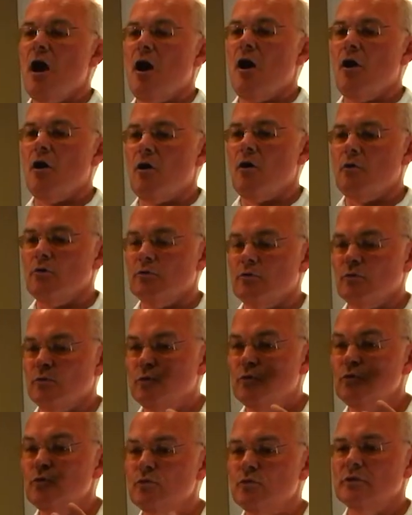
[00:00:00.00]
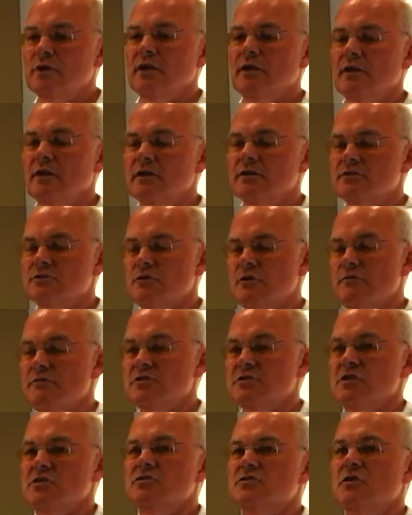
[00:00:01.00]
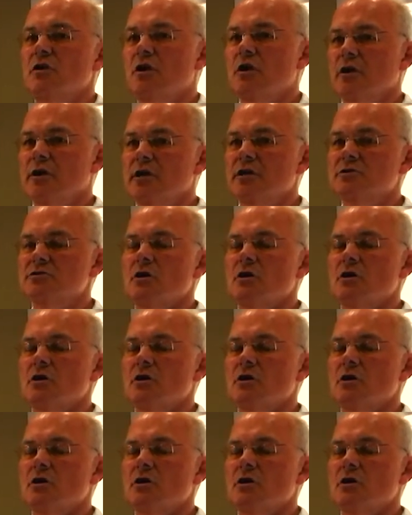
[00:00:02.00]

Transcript: how, who the services targets,